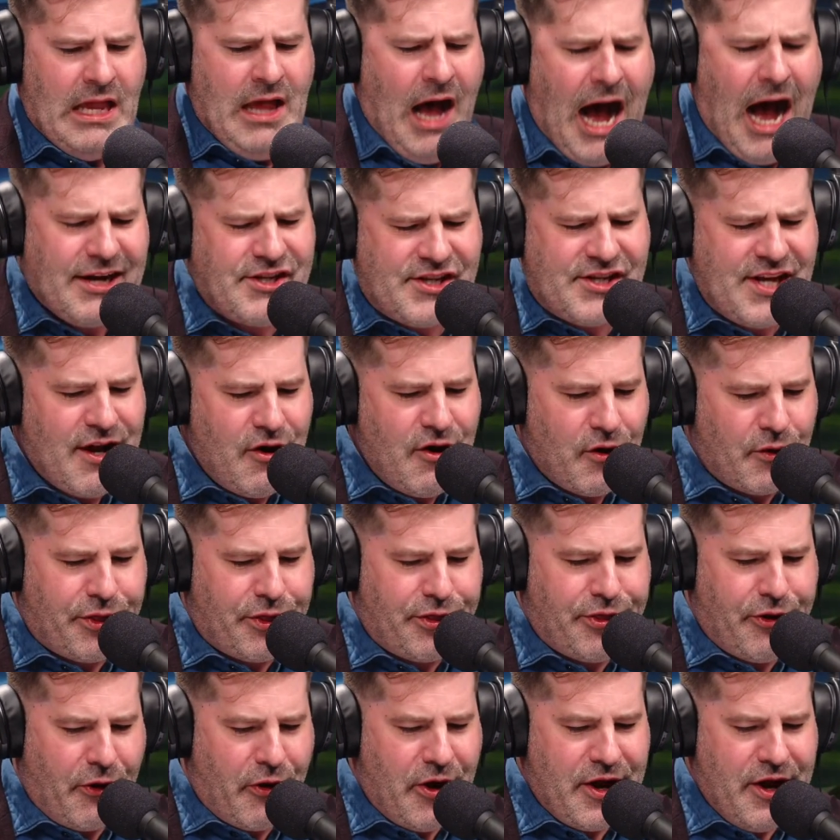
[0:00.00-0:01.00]
I see your
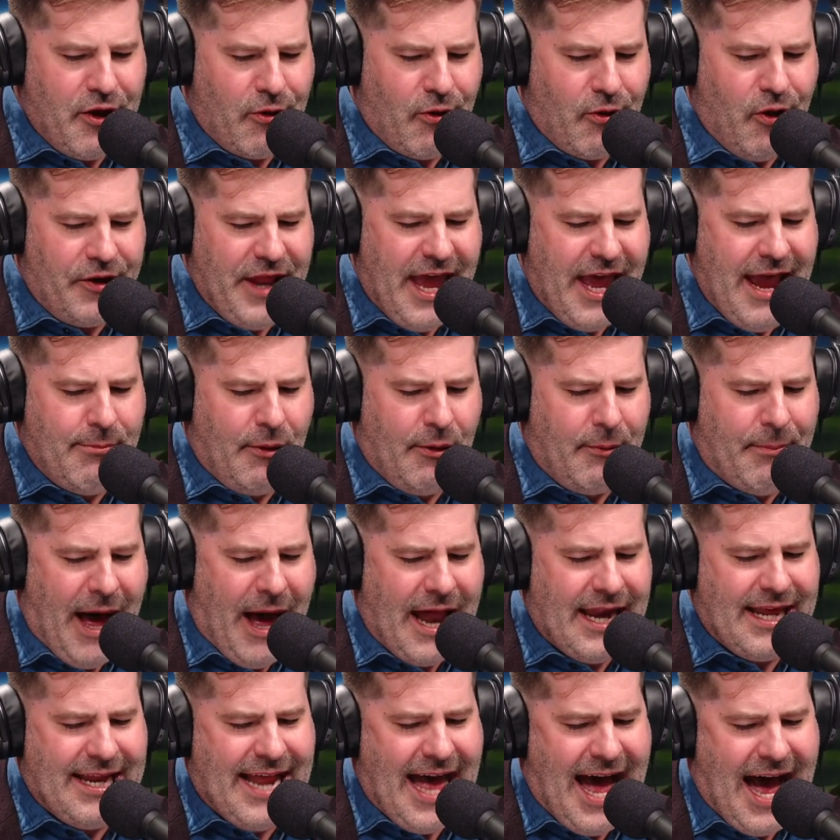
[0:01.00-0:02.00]
30-year-old
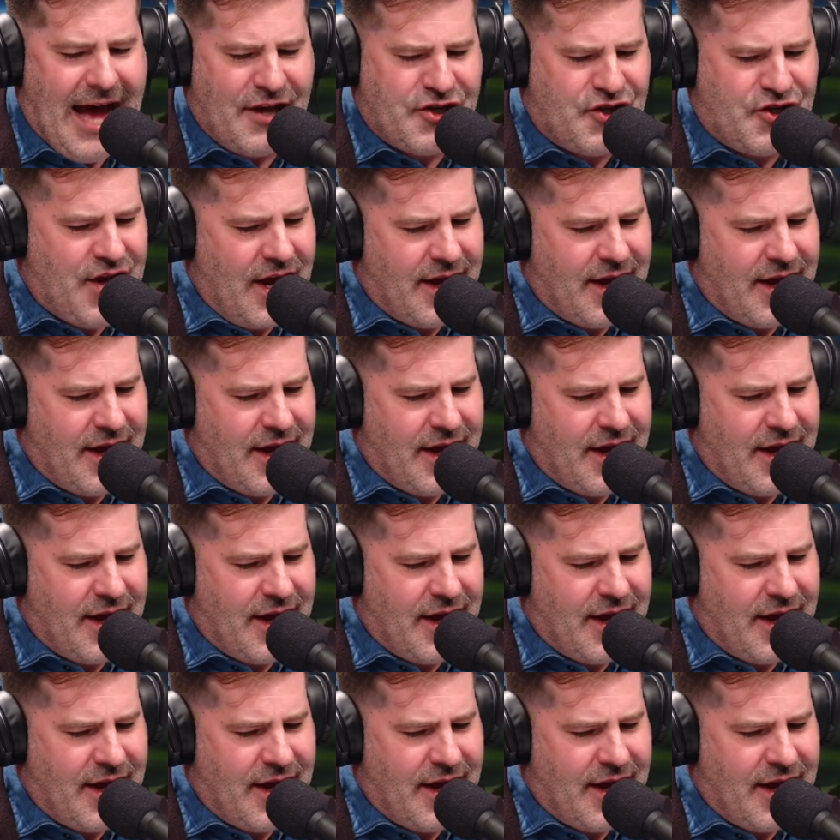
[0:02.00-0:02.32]
able-bodied ass